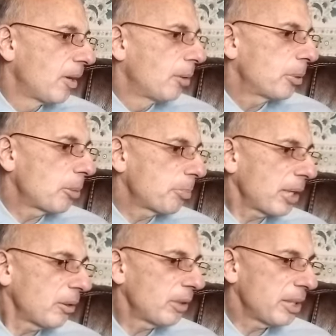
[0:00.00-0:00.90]
But
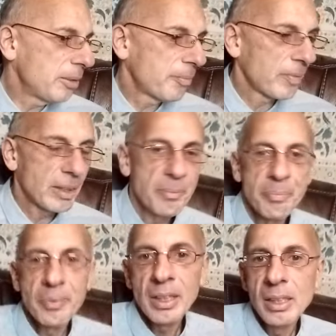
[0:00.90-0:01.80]
apparently,
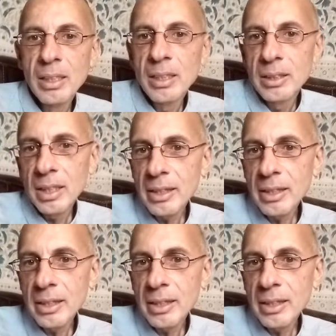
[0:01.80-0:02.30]
the